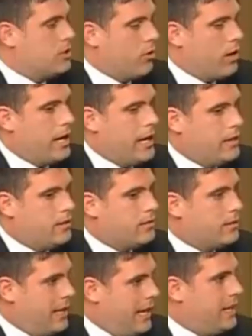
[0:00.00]
So our 8
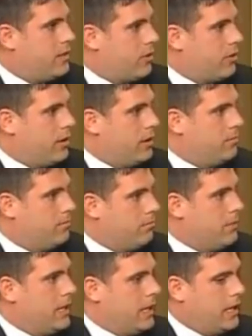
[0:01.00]
to 8:30
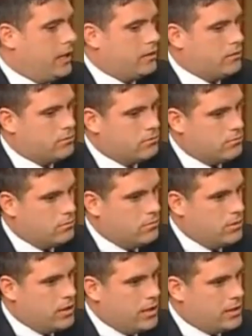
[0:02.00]
meeting
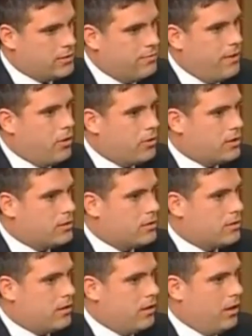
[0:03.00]
is
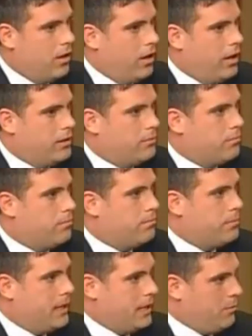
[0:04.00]
focused on
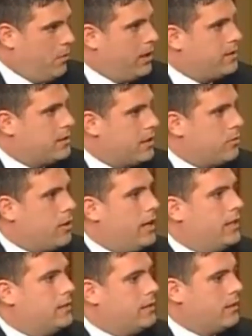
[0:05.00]
getting mindset
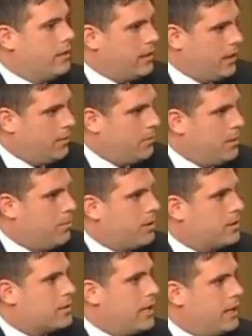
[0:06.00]
right, getting people
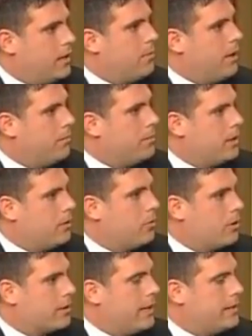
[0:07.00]
excited about being at
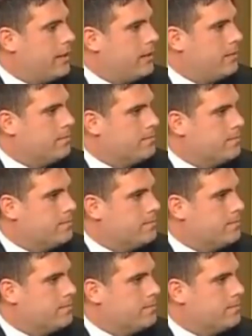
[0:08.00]
work that day.